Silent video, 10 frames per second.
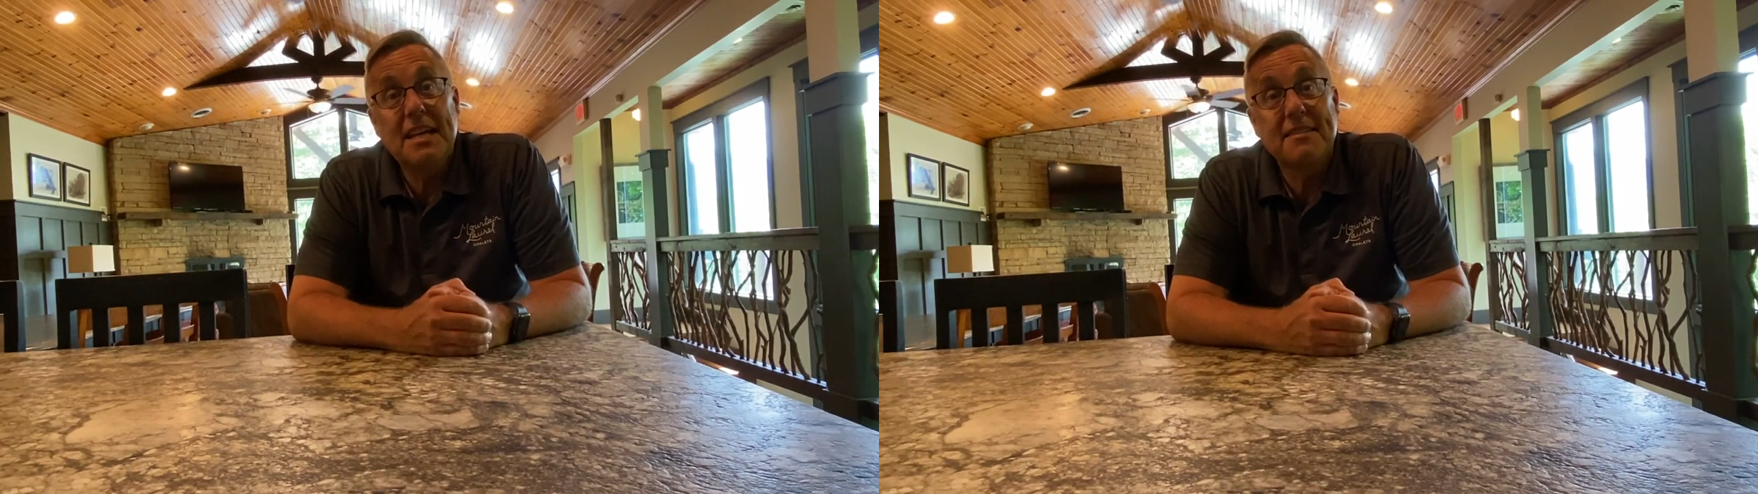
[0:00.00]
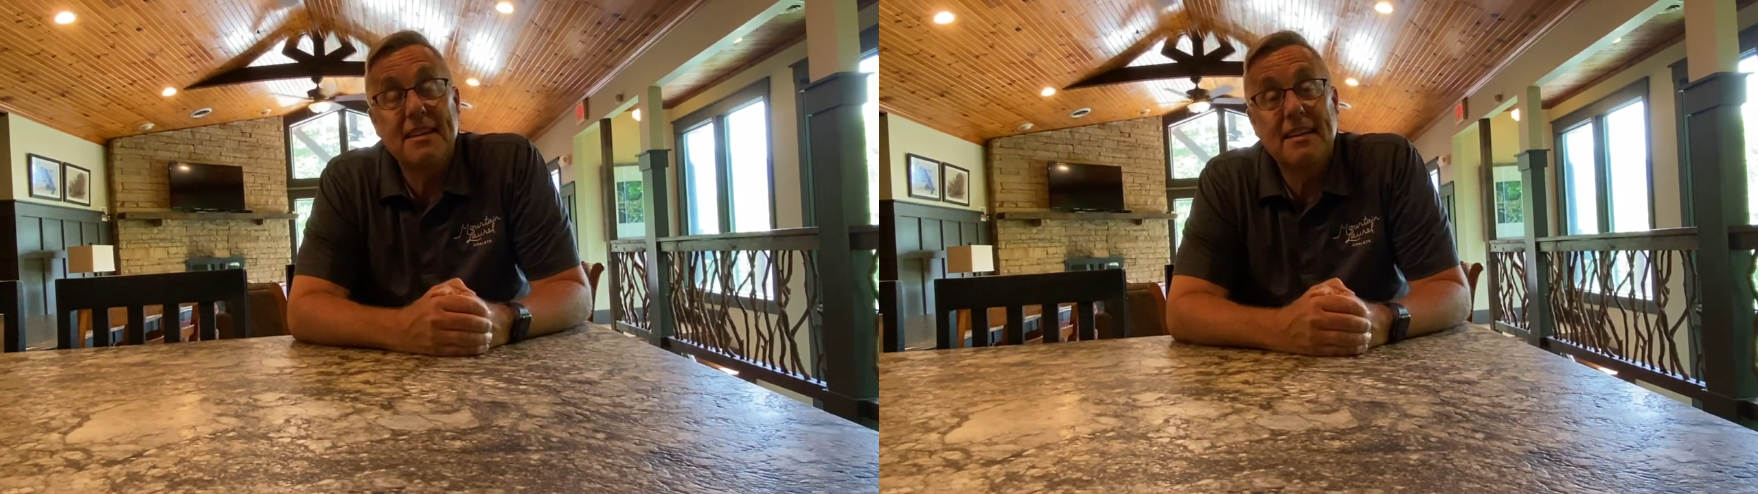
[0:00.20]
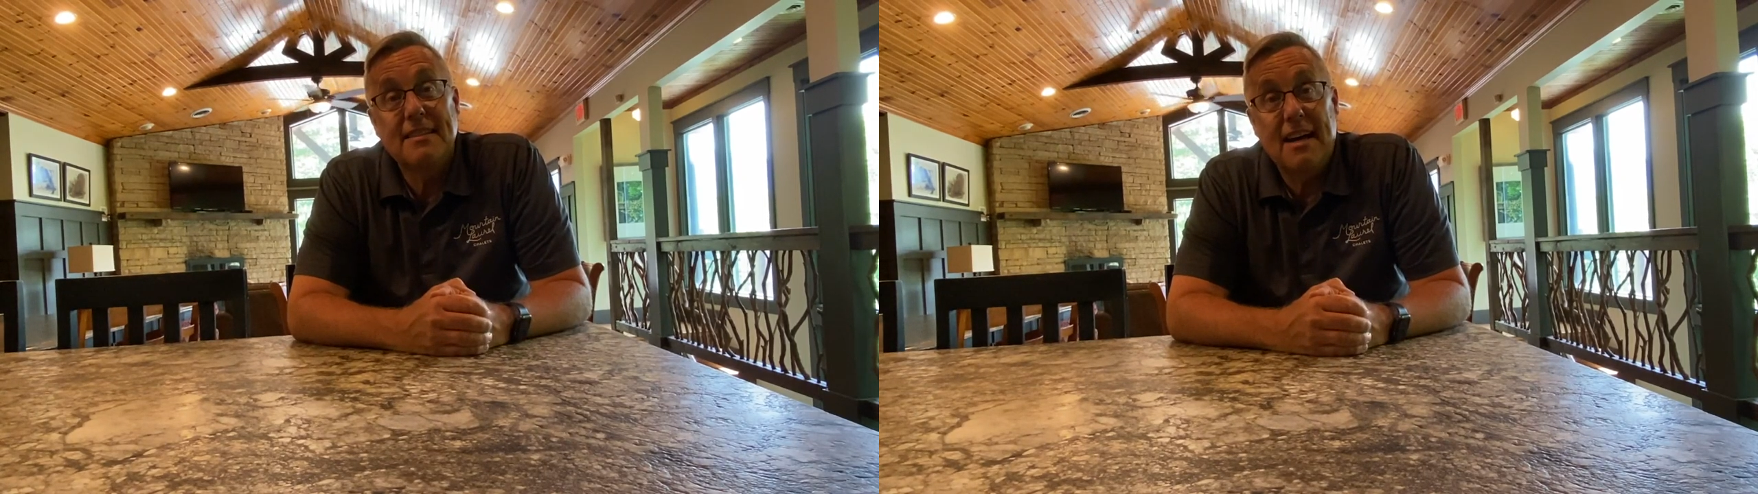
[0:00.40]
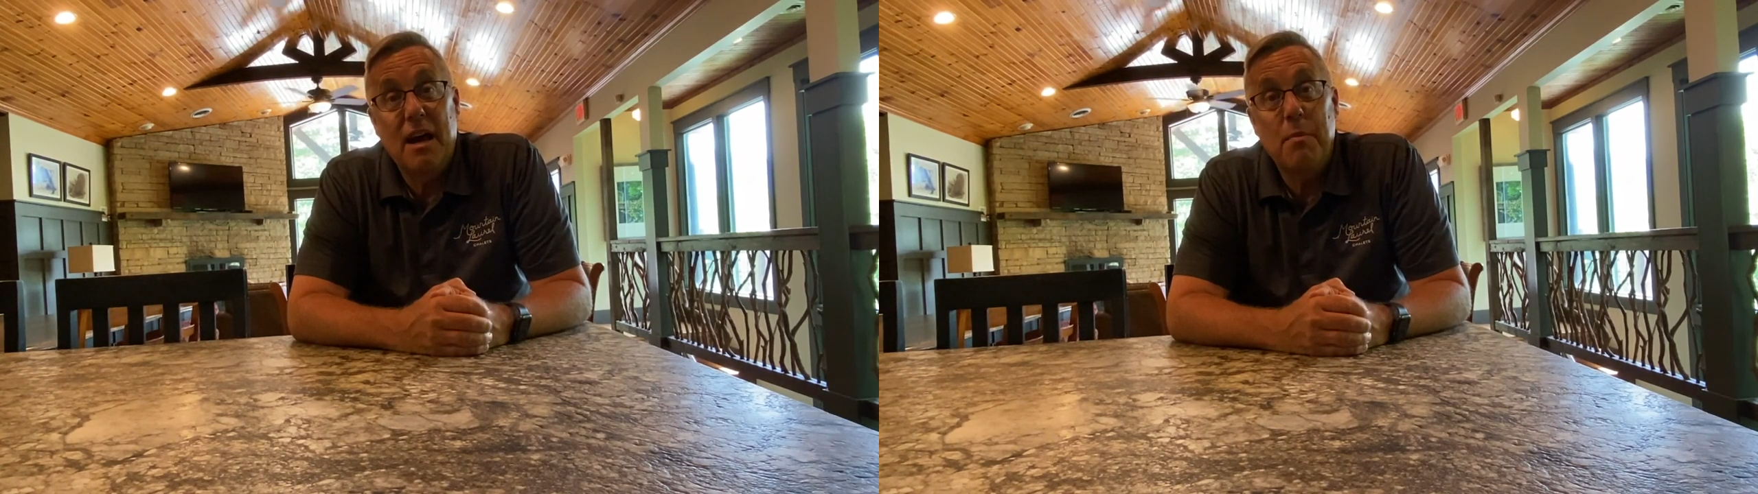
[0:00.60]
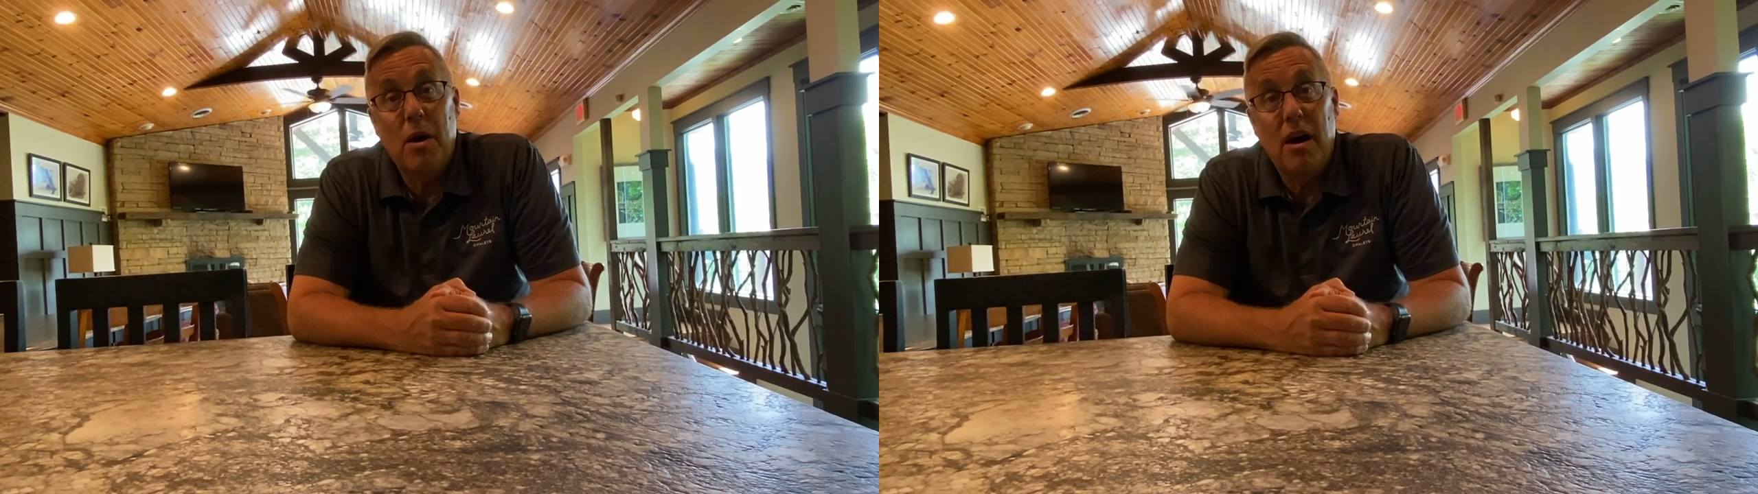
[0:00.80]
extended
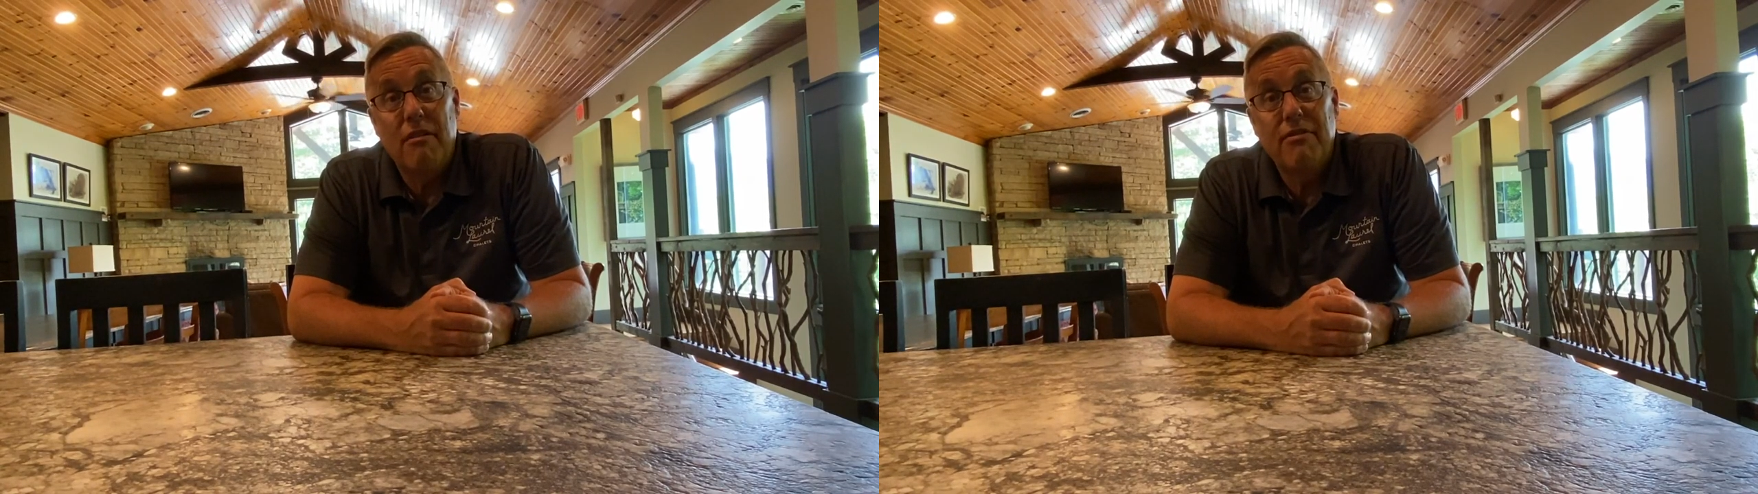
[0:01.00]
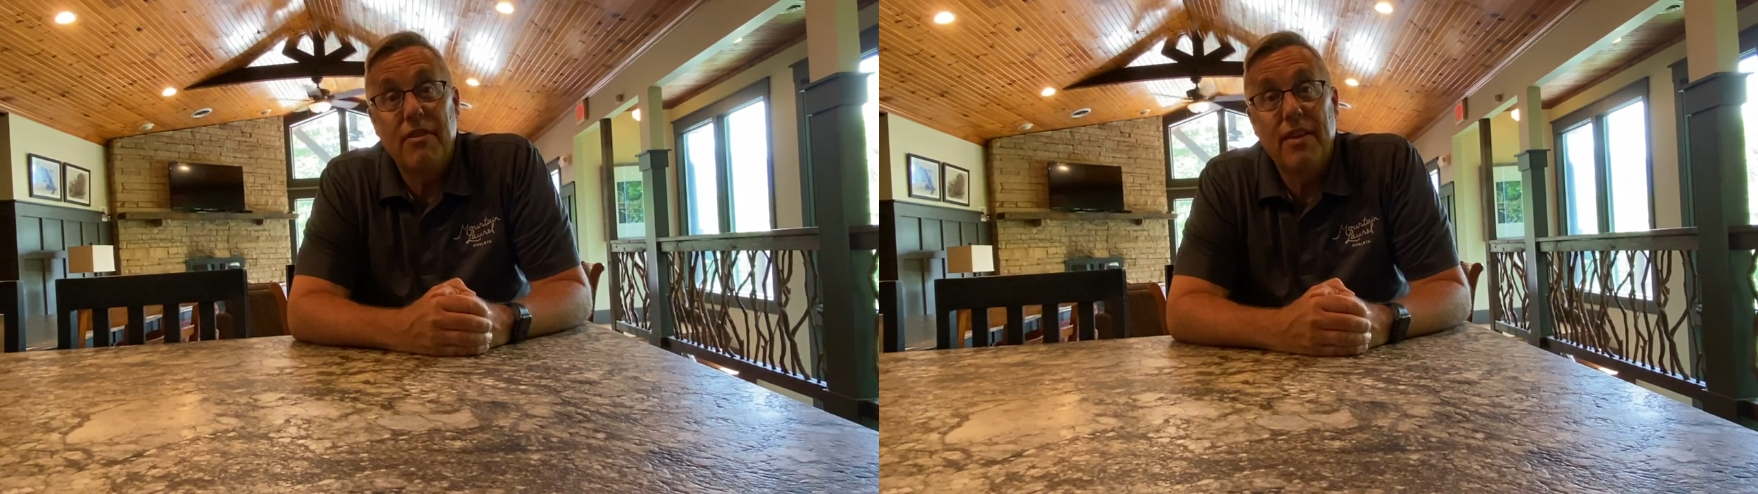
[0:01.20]
time off.